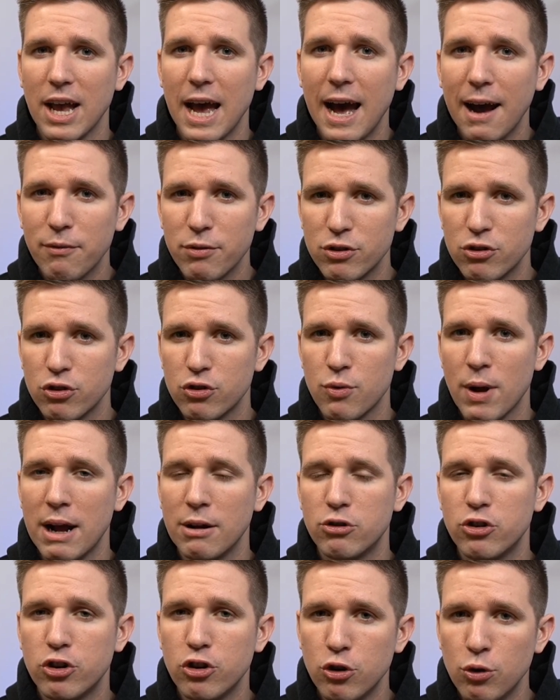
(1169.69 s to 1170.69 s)
averages
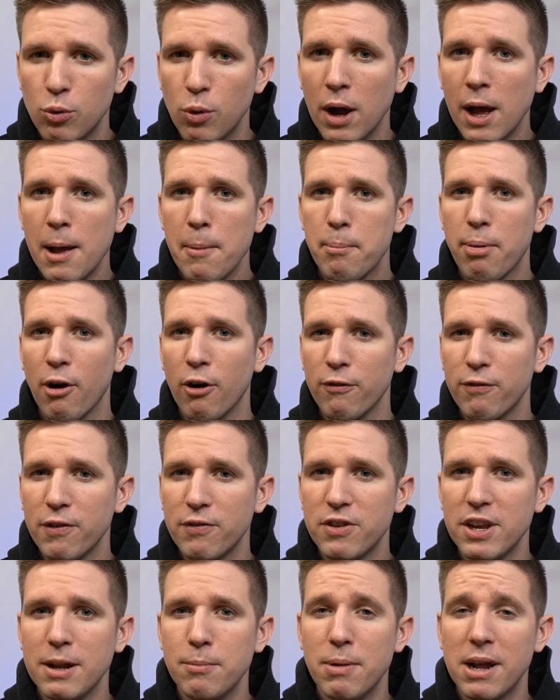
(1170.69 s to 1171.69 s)
around two per
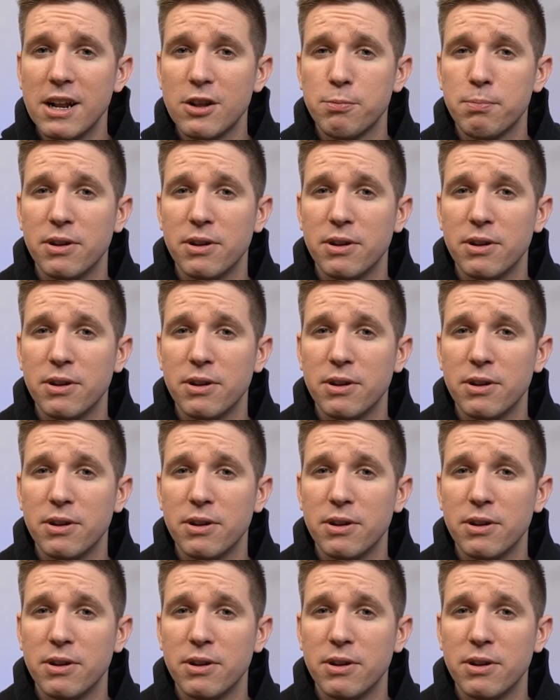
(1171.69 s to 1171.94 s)
15 minutes.